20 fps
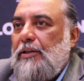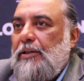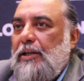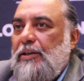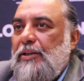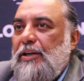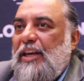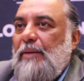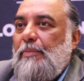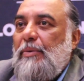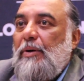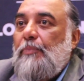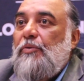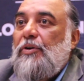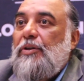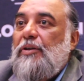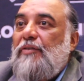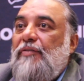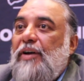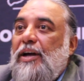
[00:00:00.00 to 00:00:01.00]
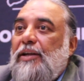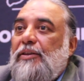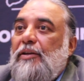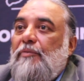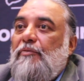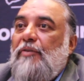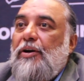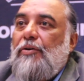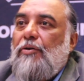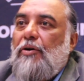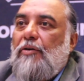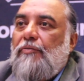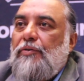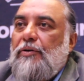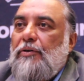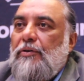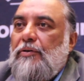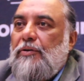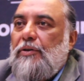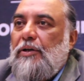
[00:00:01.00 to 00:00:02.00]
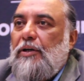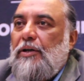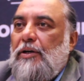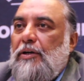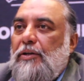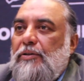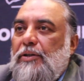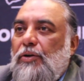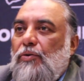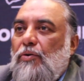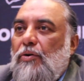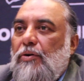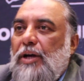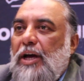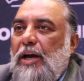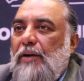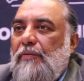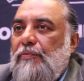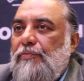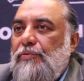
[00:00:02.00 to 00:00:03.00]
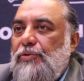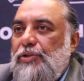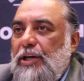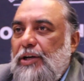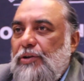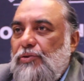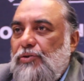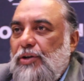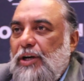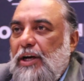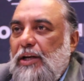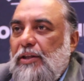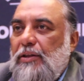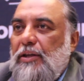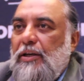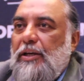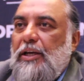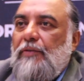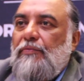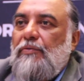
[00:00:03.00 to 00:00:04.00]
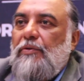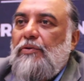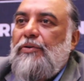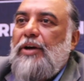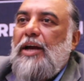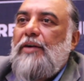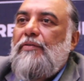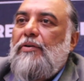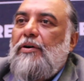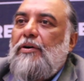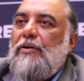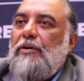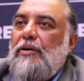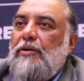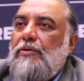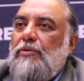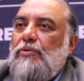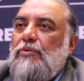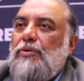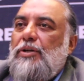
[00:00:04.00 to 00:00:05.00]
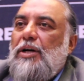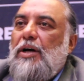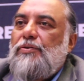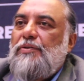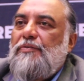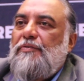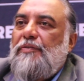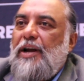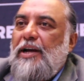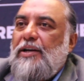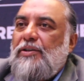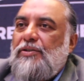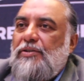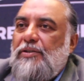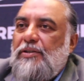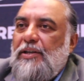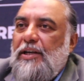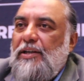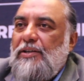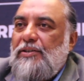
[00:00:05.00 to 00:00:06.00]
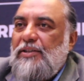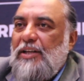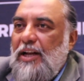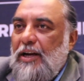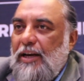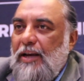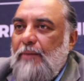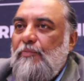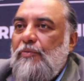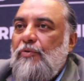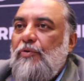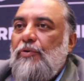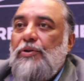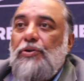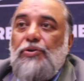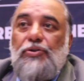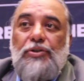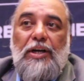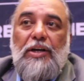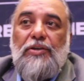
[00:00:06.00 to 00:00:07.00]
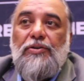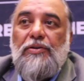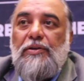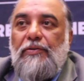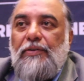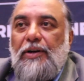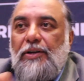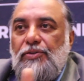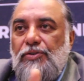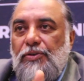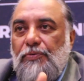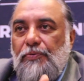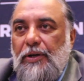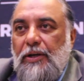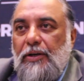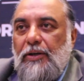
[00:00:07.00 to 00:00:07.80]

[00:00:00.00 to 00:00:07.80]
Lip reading: Then they came up with the fact that very often they don't have change, and they give the driver 2,000 francs, and he said, I'll give you the change, and he runs away.